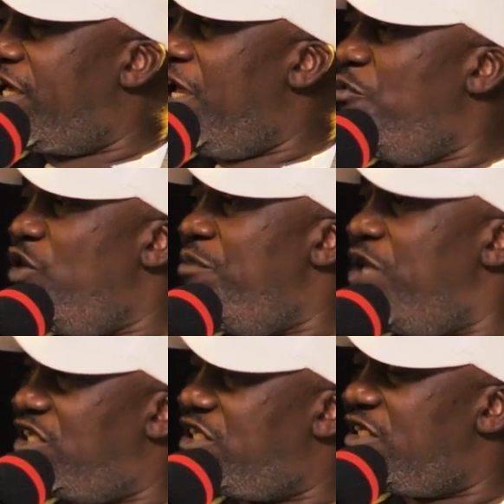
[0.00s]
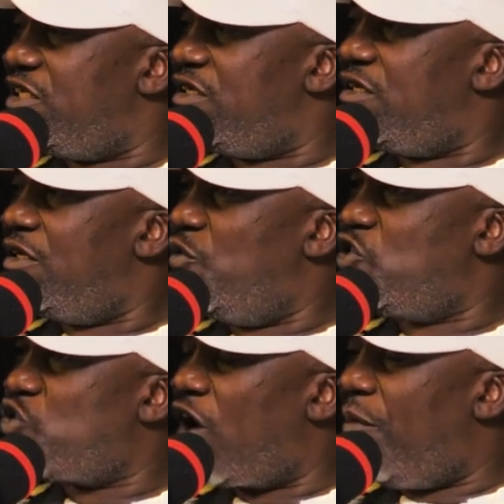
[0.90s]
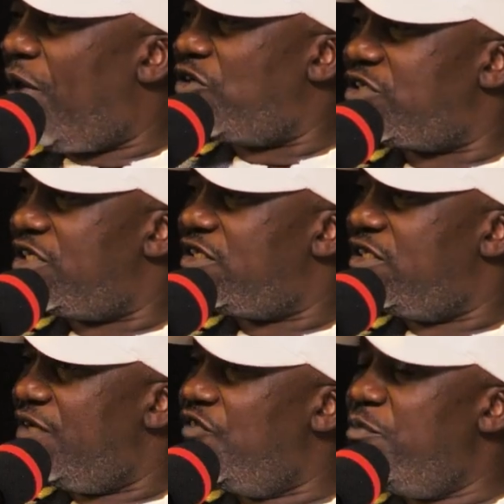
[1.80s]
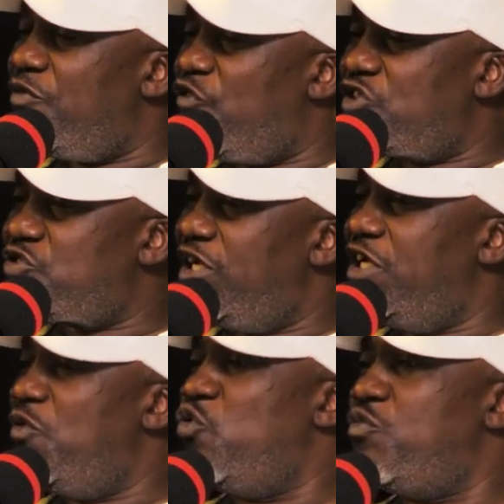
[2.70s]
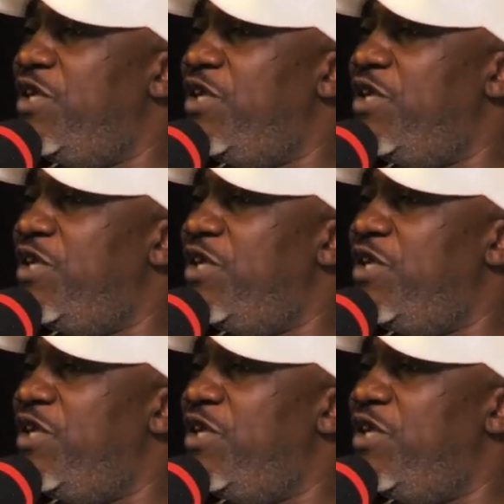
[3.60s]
game we meet, we talk about it. Even before training we would